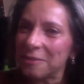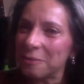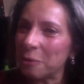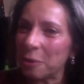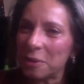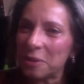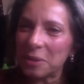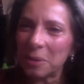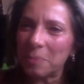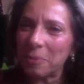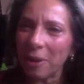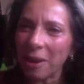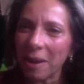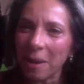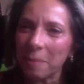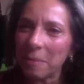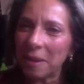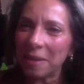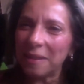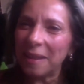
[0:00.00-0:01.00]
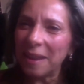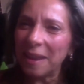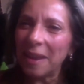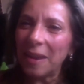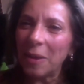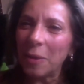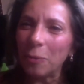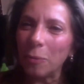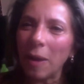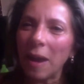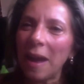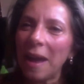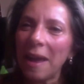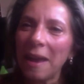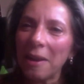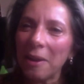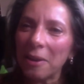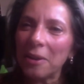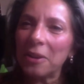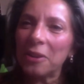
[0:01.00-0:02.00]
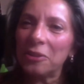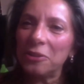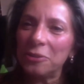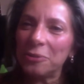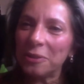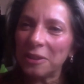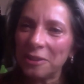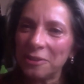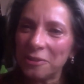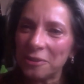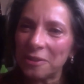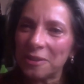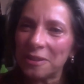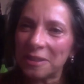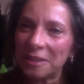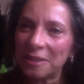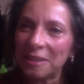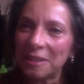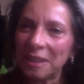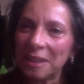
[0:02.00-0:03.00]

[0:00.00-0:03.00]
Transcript: Why aren't you interested